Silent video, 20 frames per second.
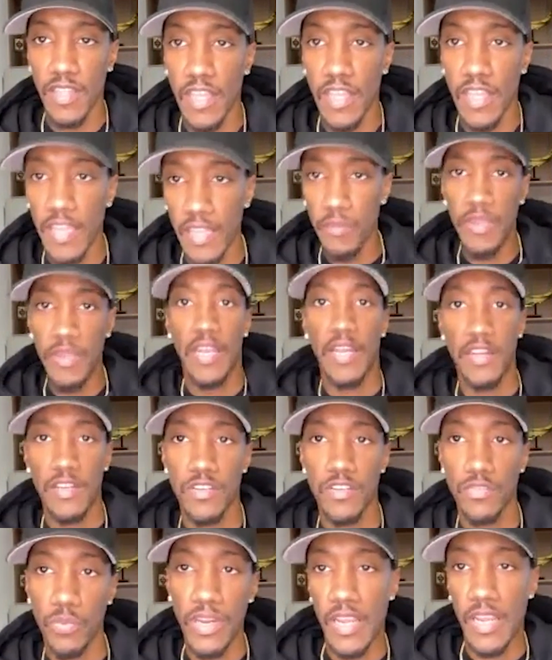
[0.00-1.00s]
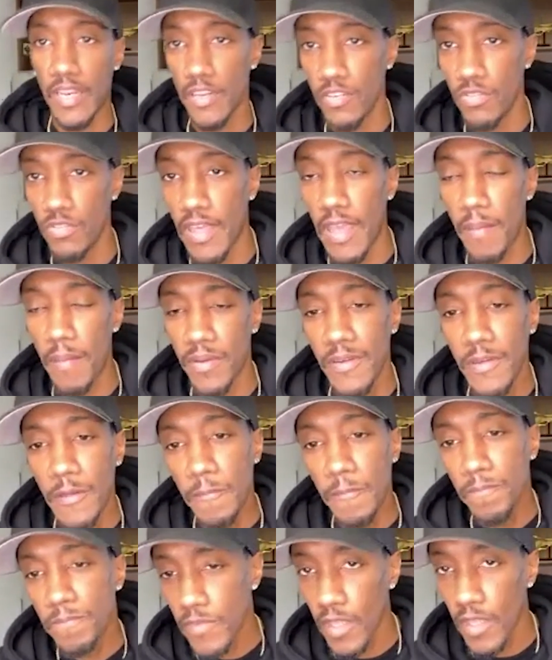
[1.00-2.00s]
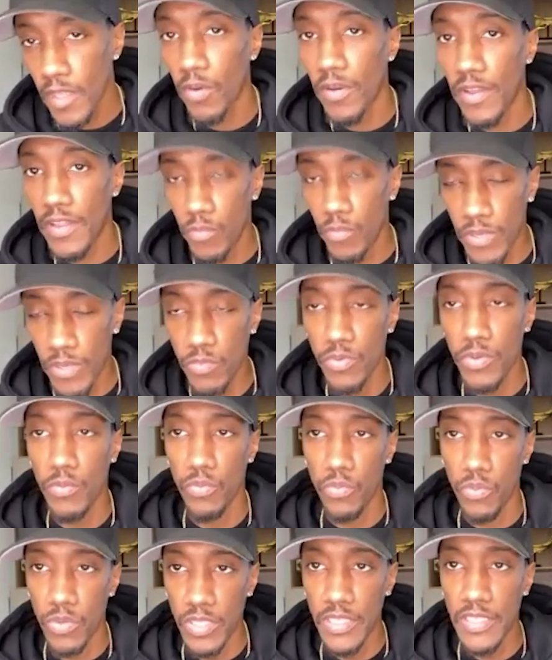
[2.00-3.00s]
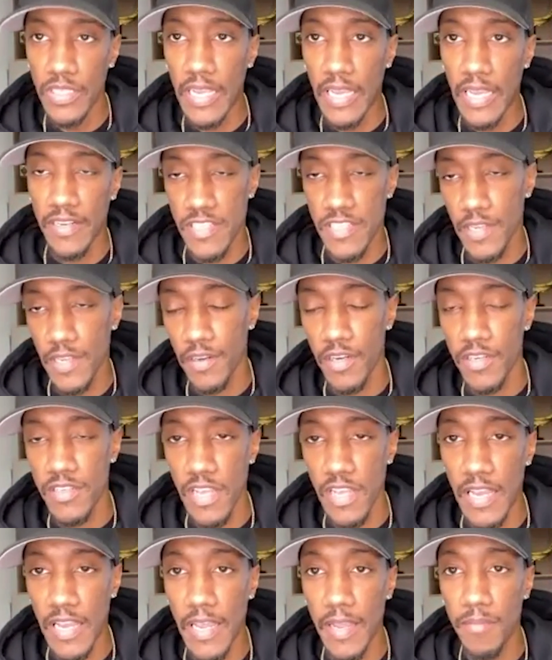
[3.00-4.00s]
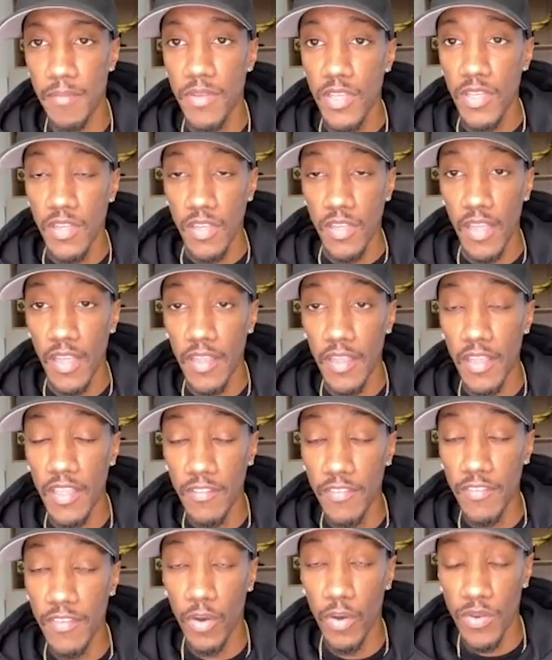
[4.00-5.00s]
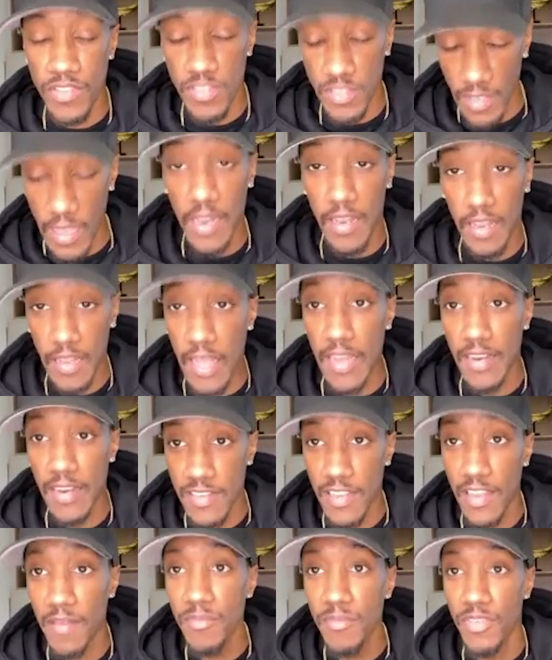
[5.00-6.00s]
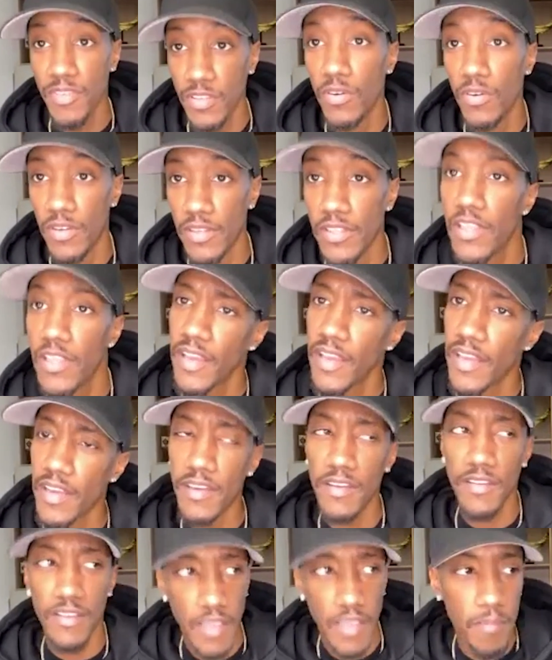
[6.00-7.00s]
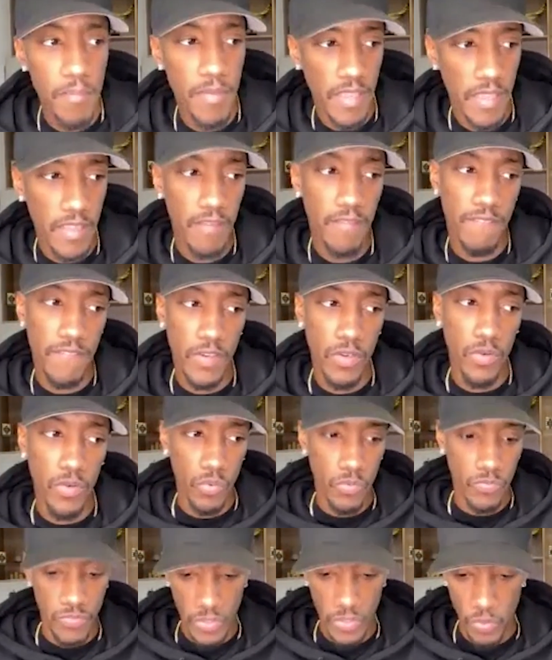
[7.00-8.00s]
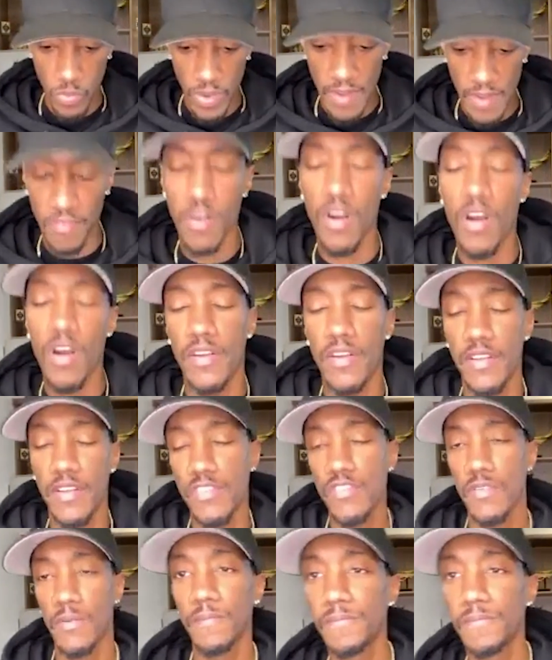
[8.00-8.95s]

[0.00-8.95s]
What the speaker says: hey, we got to do that. But no, we really got to take our time, even though it's not a lot of time to do it. And make it feel right for our audience.